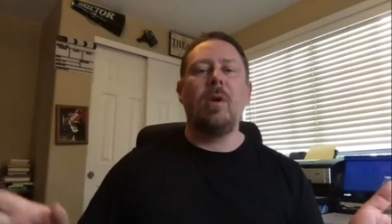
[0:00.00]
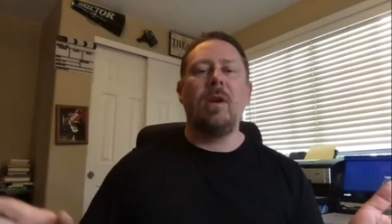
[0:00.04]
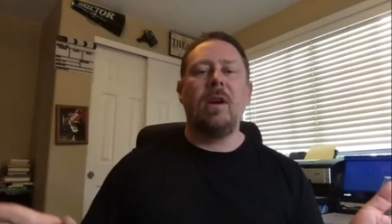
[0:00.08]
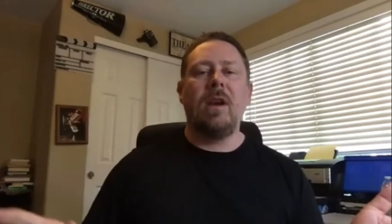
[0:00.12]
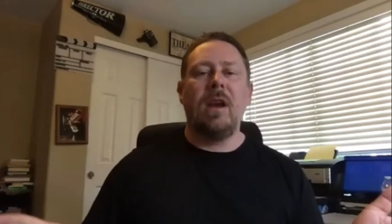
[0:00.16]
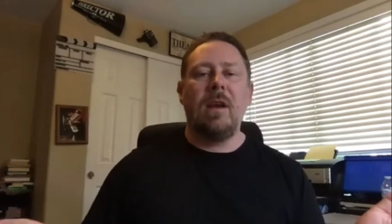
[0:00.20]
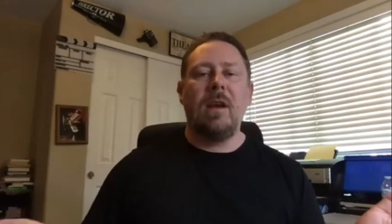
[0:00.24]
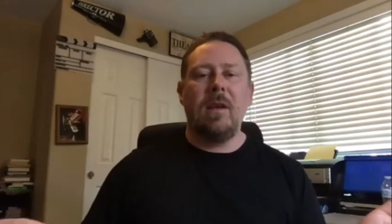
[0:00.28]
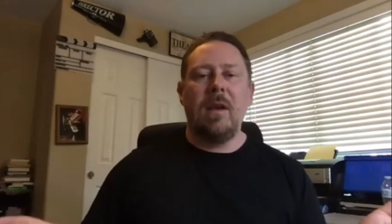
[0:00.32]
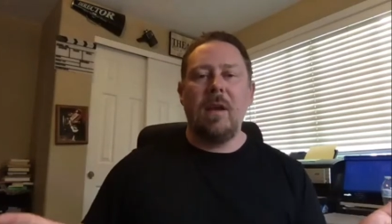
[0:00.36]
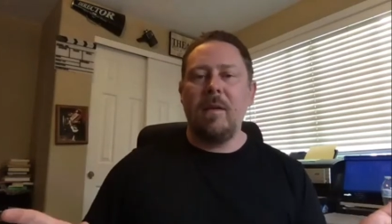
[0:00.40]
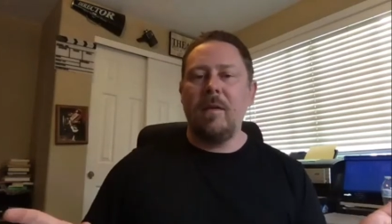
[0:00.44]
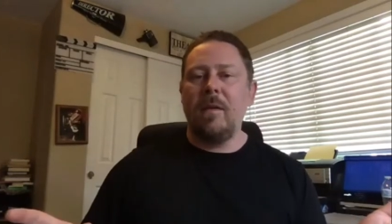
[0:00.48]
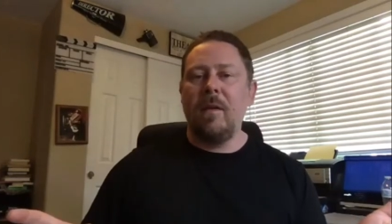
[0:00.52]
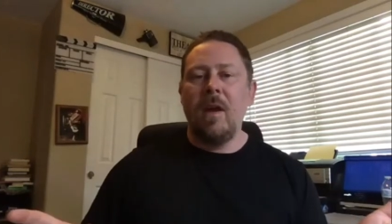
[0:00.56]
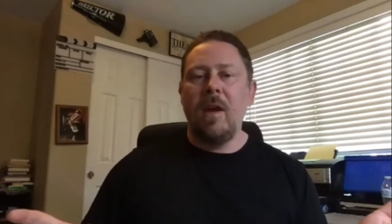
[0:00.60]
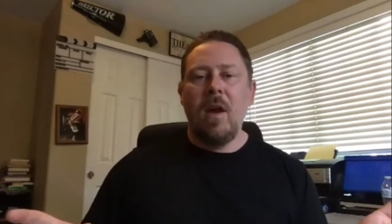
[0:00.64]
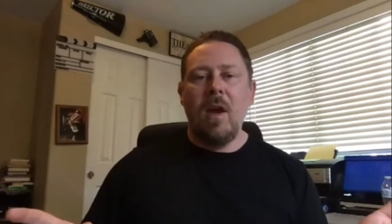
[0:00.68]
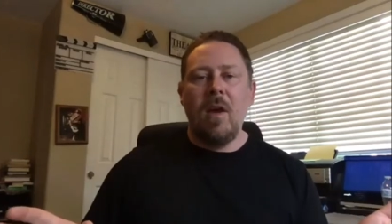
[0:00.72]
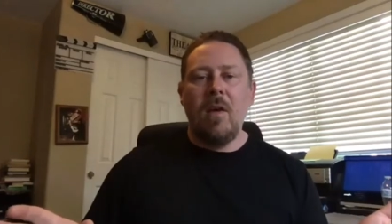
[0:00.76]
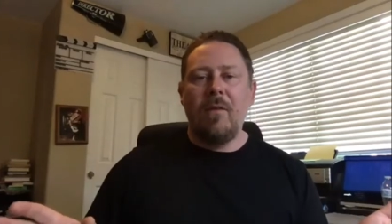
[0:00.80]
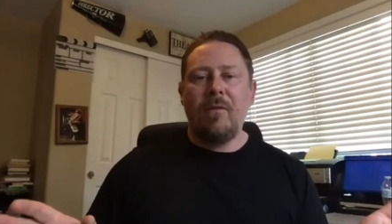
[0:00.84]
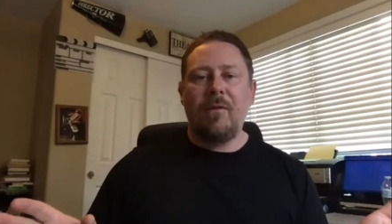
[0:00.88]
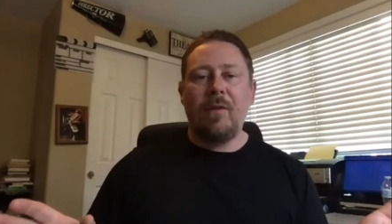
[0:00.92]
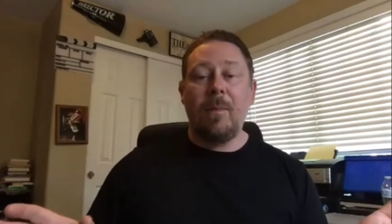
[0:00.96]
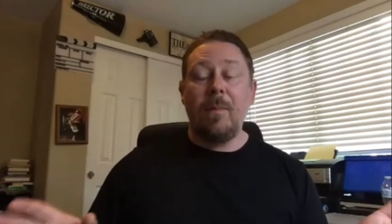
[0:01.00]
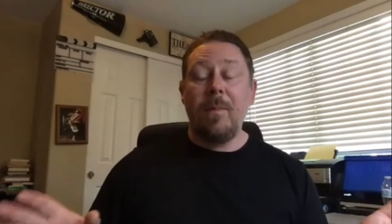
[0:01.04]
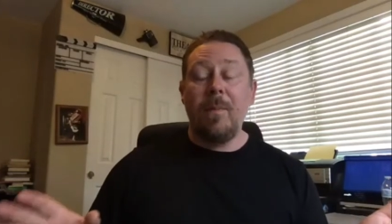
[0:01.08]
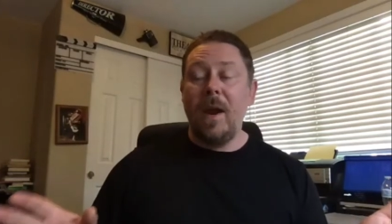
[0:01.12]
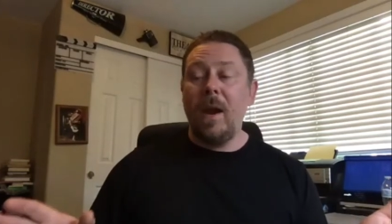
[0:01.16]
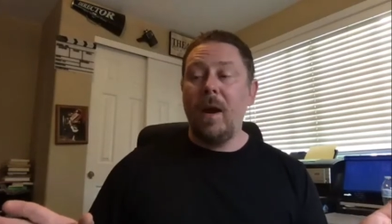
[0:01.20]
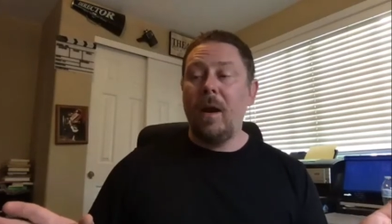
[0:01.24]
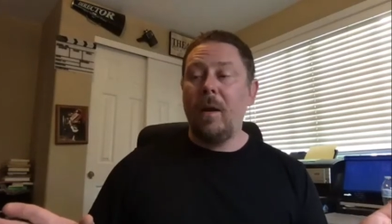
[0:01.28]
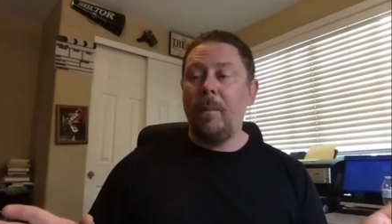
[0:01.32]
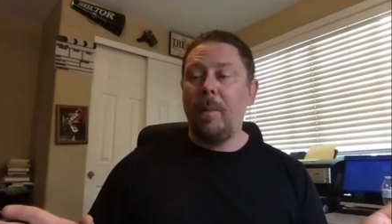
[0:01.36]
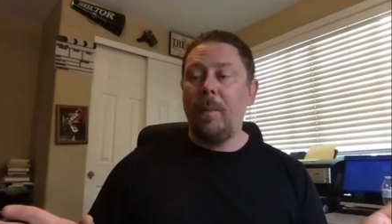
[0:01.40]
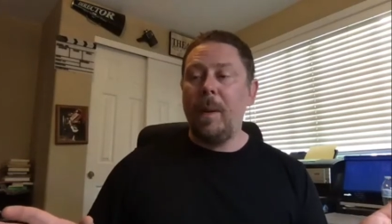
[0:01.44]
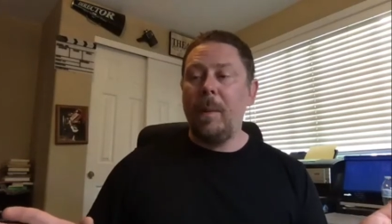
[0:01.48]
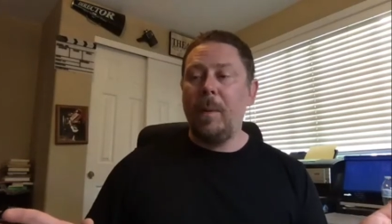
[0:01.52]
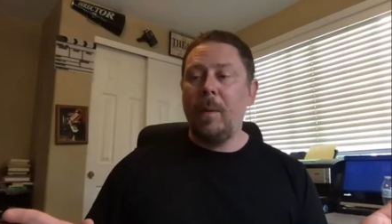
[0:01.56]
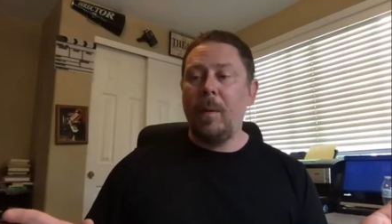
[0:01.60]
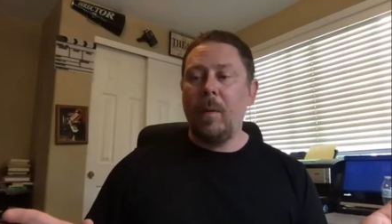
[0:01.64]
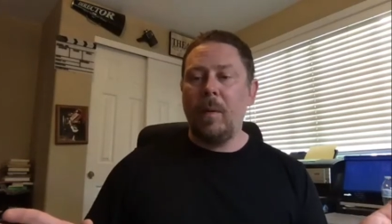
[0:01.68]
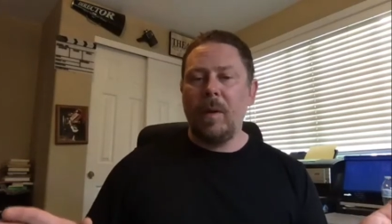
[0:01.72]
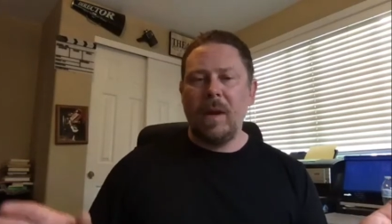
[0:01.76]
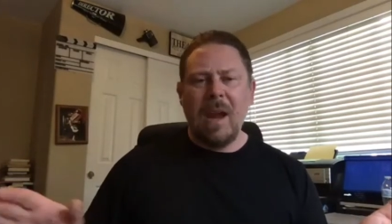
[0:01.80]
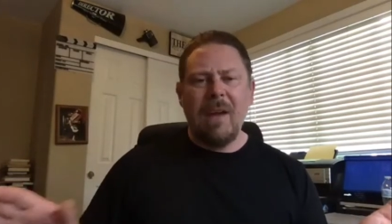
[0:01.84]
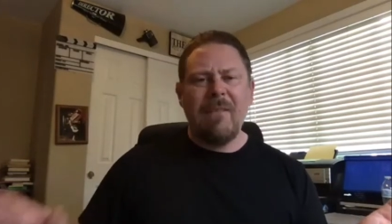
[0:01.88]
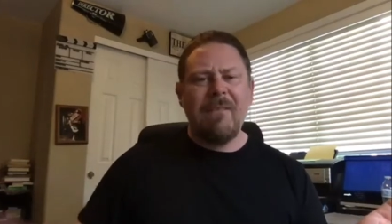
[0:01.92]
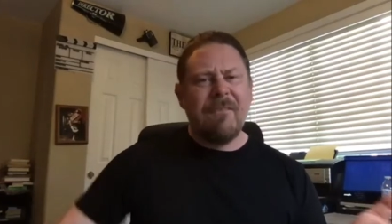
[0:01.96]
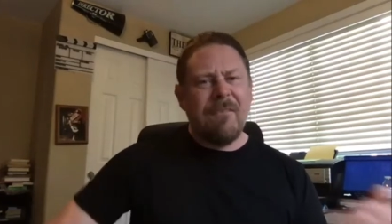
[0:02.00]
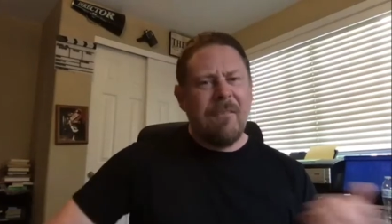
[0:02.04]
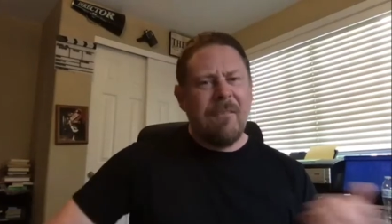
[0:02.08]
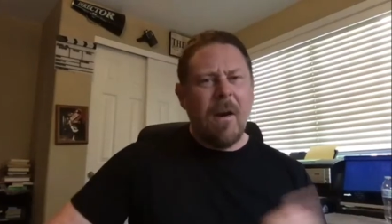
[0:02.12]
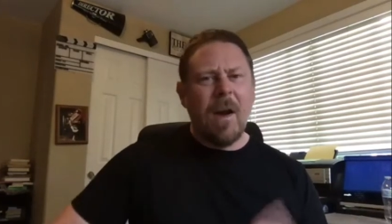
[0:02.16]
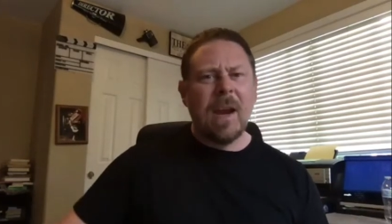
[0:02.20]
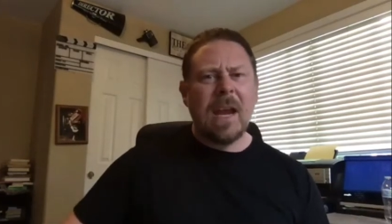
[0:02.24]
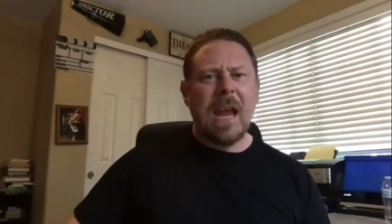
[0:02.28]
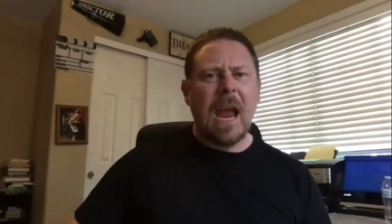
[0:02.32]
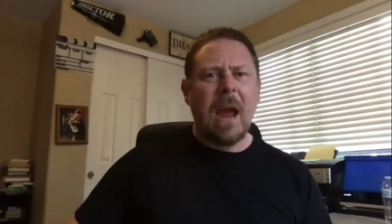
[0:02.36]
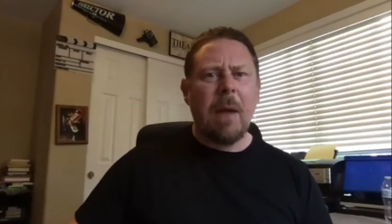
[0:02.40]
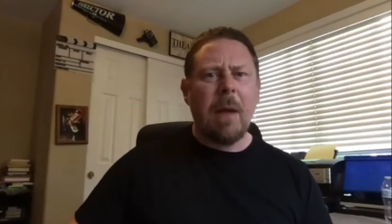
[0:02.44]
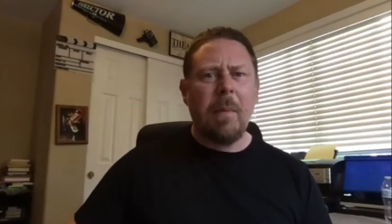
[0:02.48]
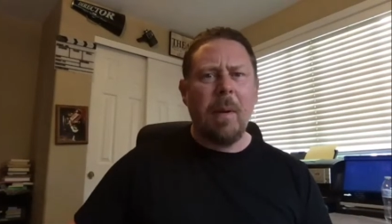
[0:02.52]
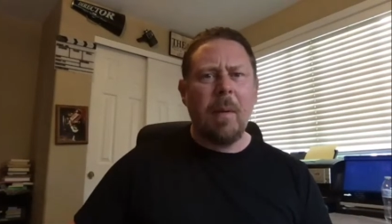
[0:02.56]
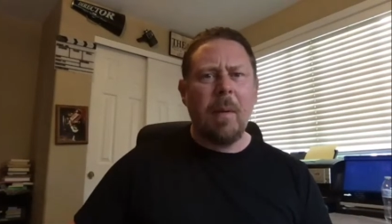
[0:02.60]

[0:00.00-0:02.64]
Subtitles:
And then from there, people went, yeah, fuck yeah, man, we're